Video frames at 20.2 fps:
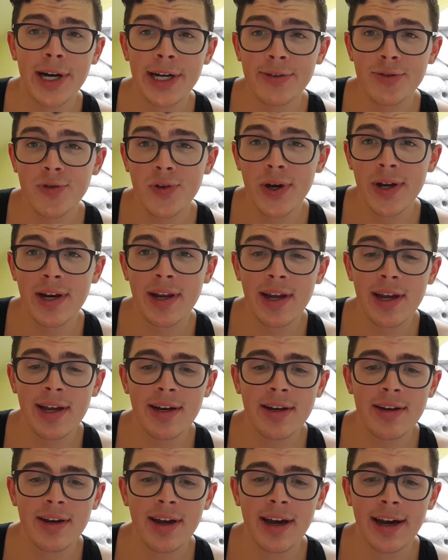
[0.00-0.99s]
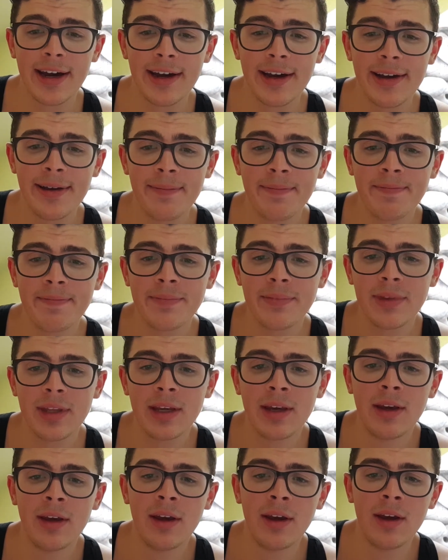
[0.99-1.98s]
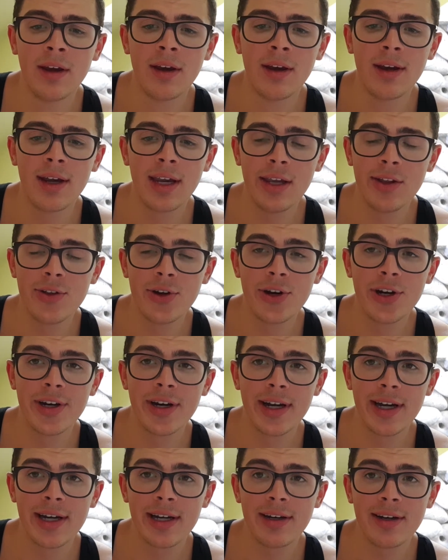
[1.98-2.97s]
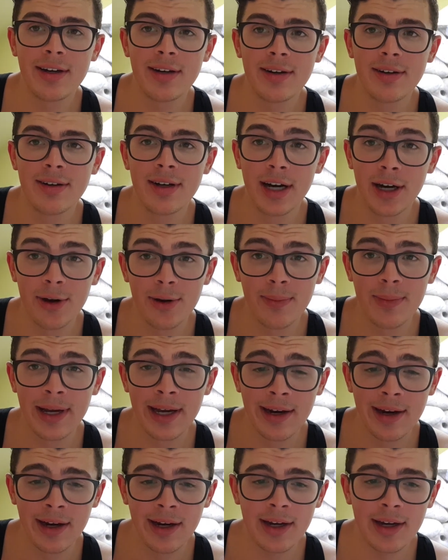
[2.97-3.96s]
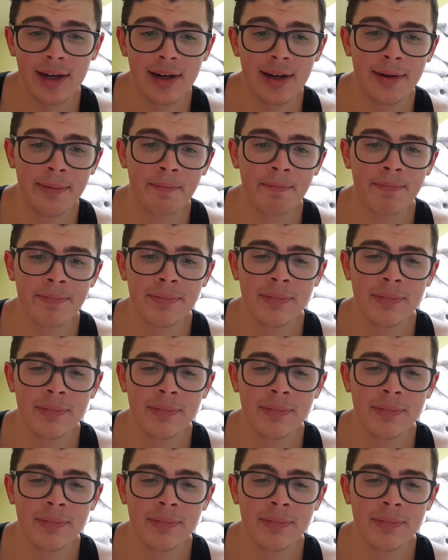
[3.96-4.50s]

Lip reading: 528i, E39 automatic.